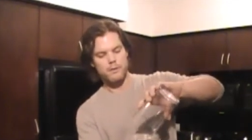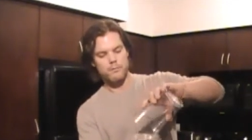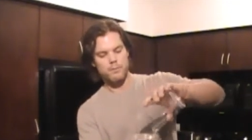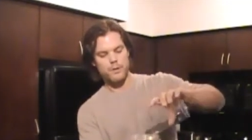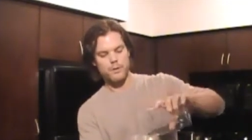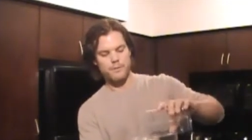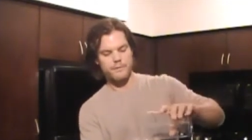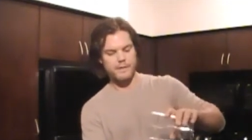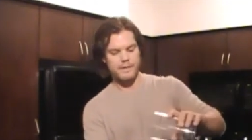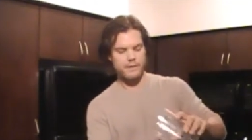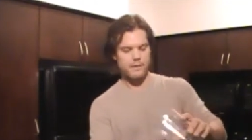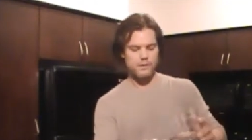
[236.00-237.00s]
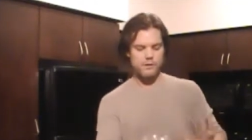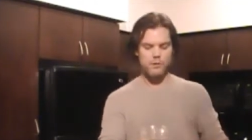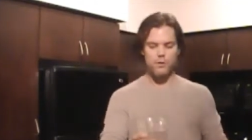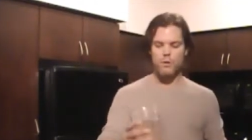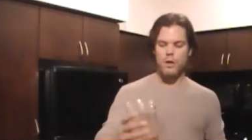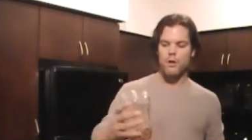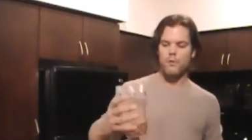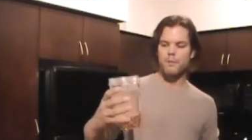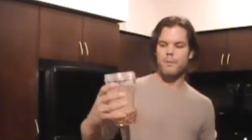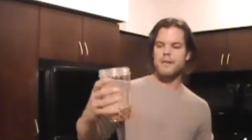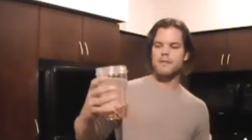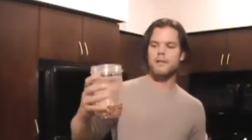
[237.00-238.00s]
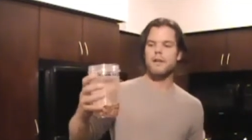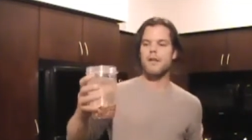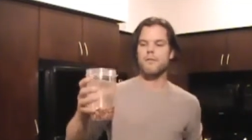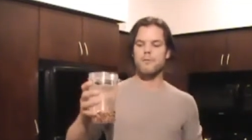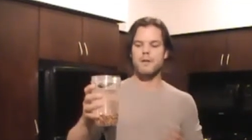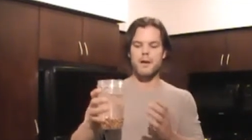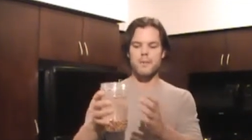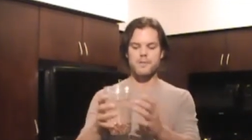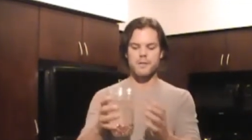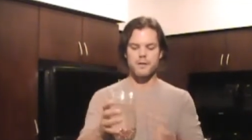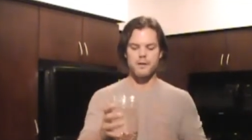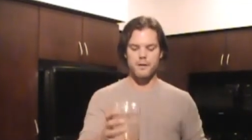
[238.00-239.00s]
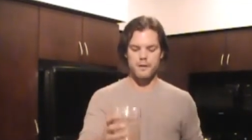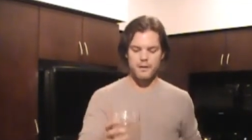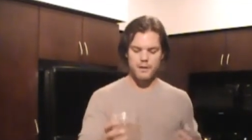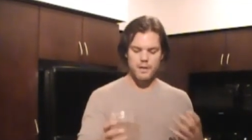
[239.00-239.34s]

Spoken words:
Perfect. So we basically got 3 cups here.